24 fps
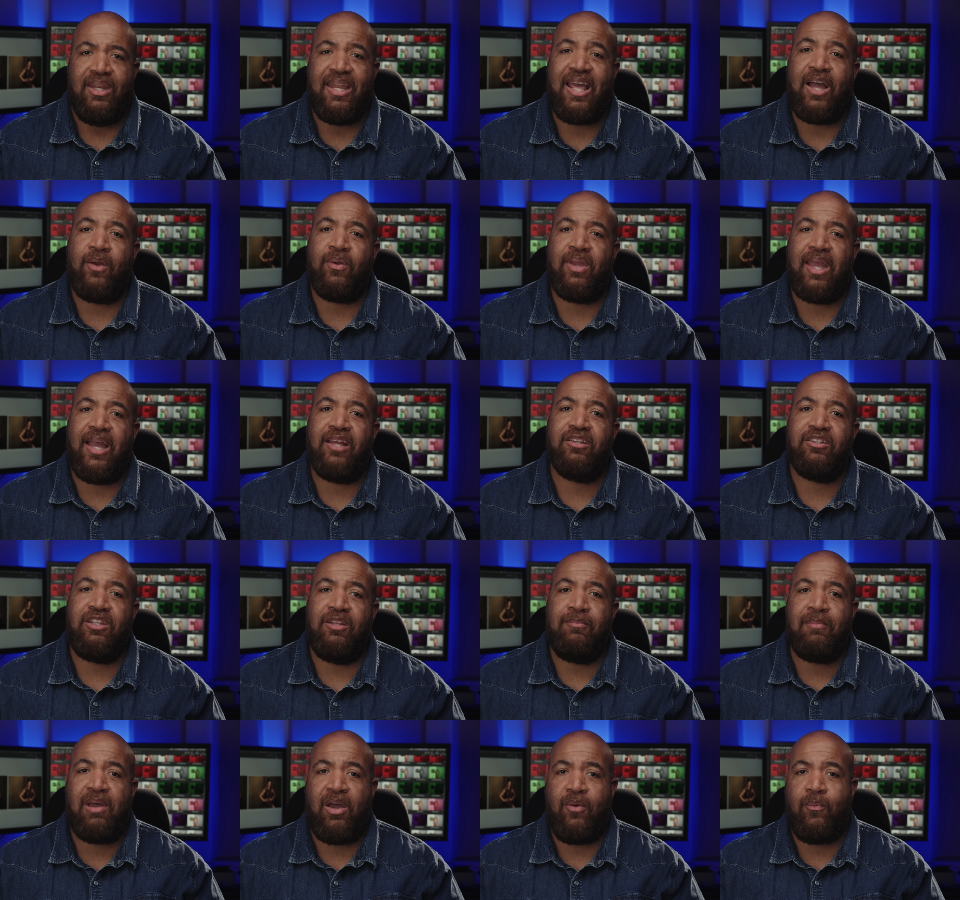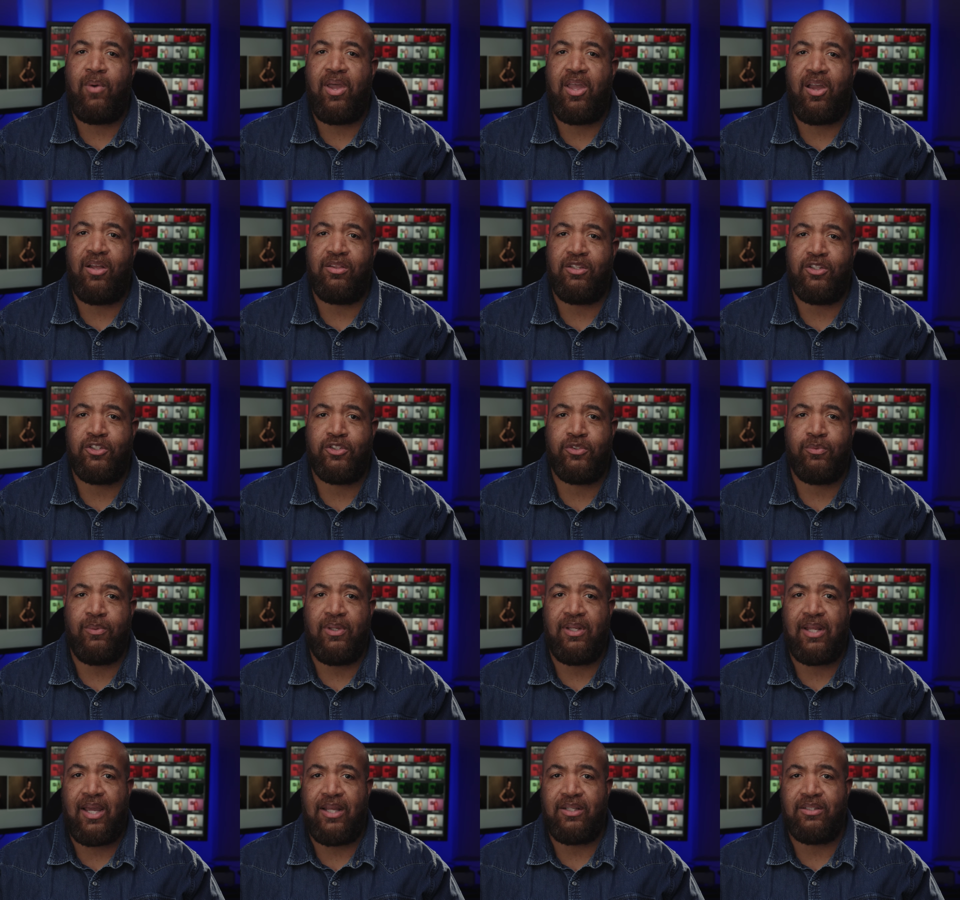Now guessing my way on this
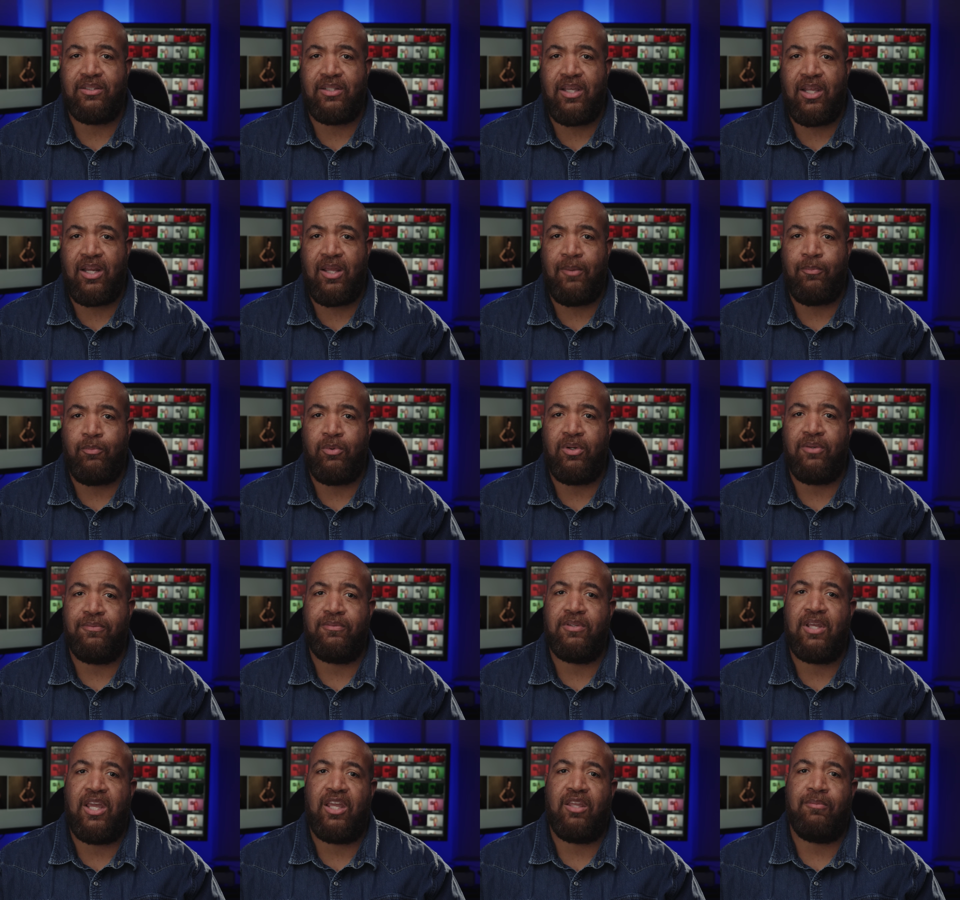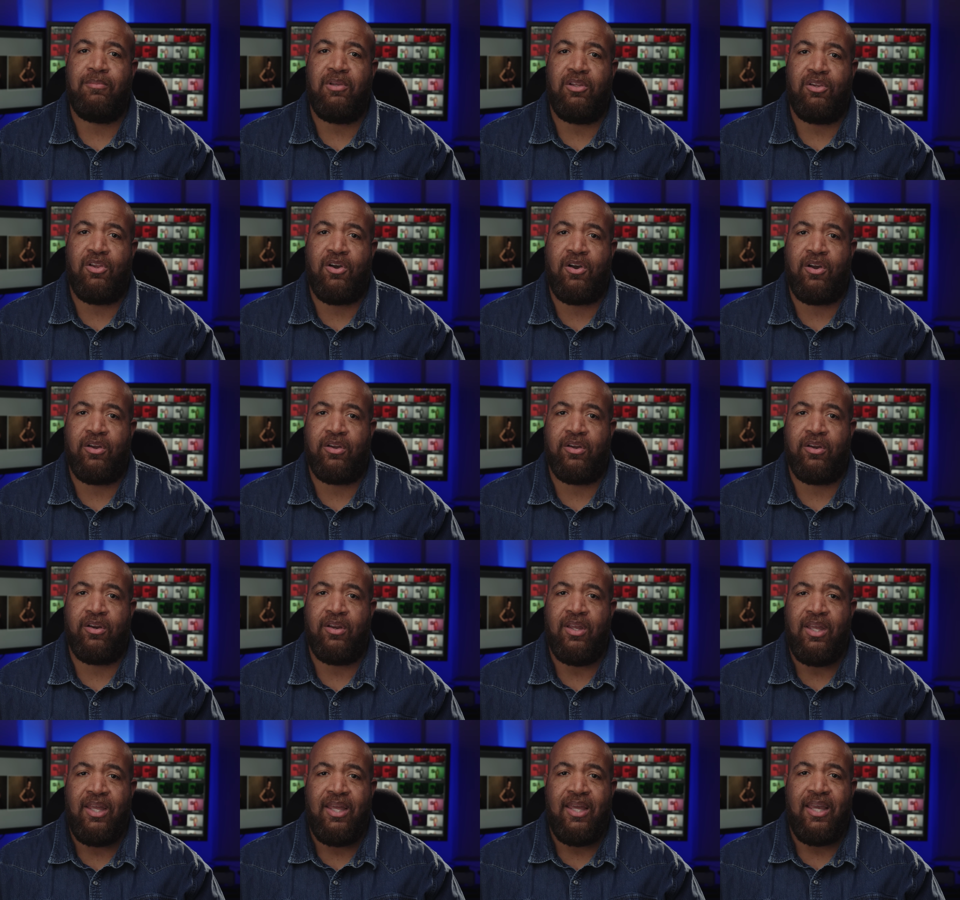three light setup would have taken me
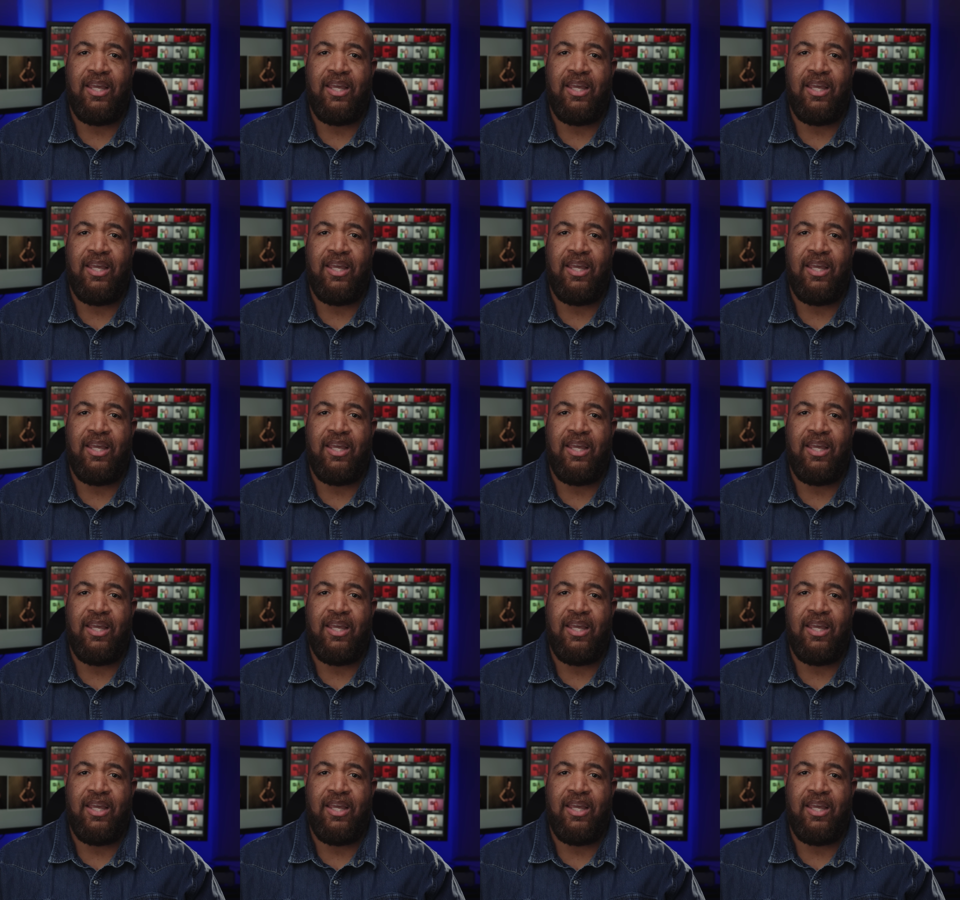longer.